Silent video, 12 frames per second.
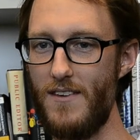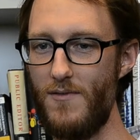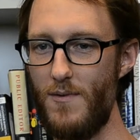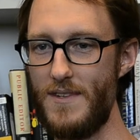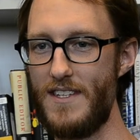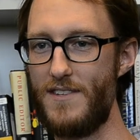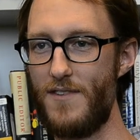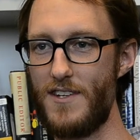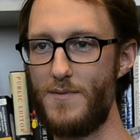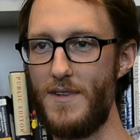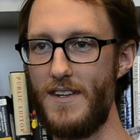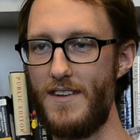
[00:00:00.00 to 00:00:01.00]
what we teach
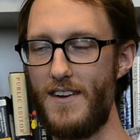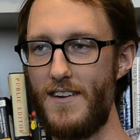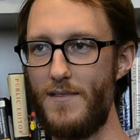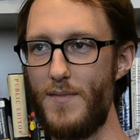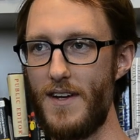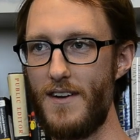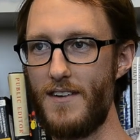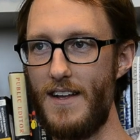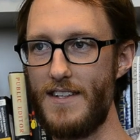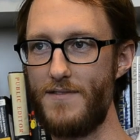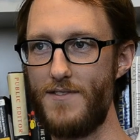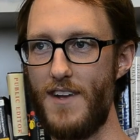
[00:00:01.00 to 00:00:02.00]
freshmen in our bigger
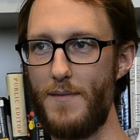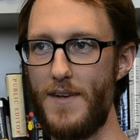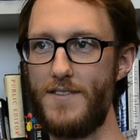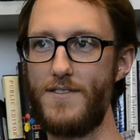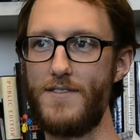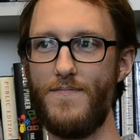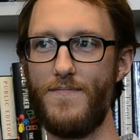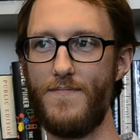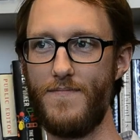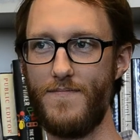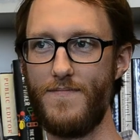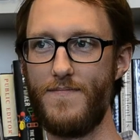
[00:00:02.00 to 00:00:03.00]
class for non majors.
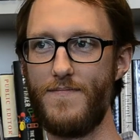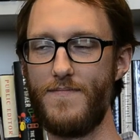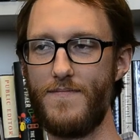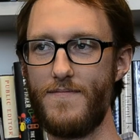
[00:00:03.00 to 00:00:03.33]
Yeah.